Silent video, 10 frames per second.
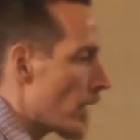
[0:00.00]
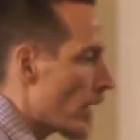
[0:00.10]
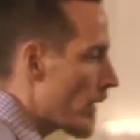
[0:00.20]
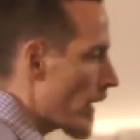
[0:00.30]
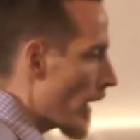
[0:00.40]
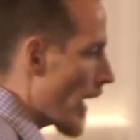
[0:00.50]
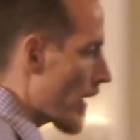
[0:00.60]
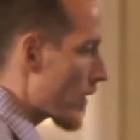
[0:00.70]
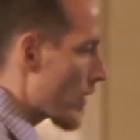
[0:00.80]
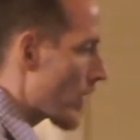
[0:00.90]
And then
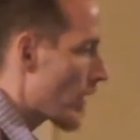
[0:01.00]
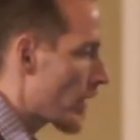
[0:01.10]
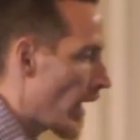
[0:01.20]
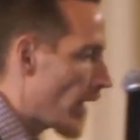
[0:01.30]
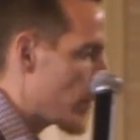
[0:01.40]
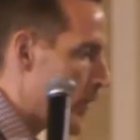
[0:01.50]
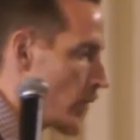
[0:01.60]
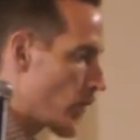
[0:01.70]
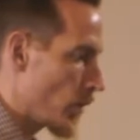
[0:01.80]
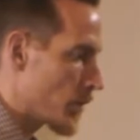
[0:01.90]
as the
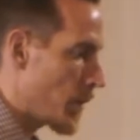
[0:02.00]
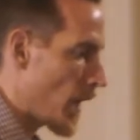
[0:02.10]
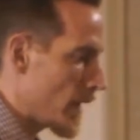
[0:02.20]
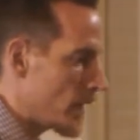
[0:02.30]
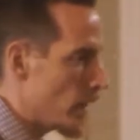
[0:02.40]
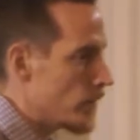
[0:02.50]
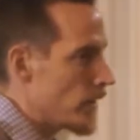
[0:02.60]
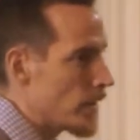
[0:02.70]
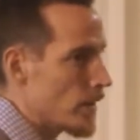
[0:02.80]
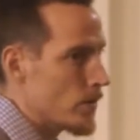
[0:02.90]
afternoon rolls by and the
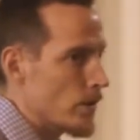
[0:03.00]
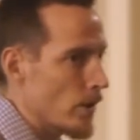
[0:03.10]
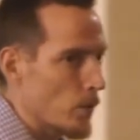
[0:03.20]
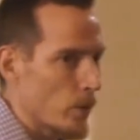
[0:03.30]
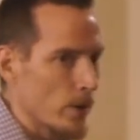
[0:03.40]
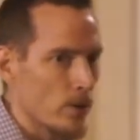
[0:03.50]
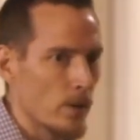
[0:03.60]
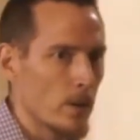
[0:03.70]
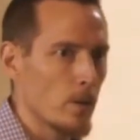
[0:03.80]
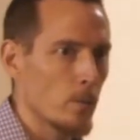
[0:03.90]
evening gets here, what is
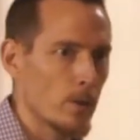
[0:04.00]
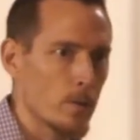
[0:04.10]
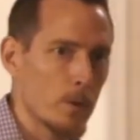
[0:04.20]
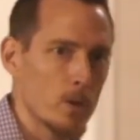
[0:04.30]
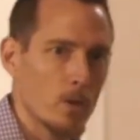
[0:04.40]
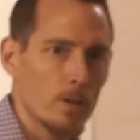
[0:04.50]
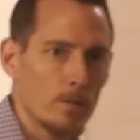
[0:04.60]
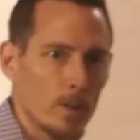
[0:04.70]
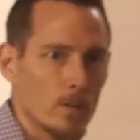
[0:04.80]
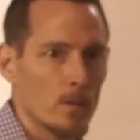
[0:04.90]
it that you want to spend your
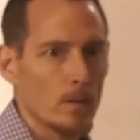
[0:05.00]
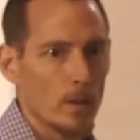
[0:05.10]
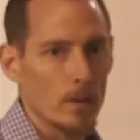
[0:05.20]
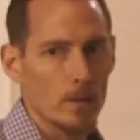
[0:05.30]
evenings doing?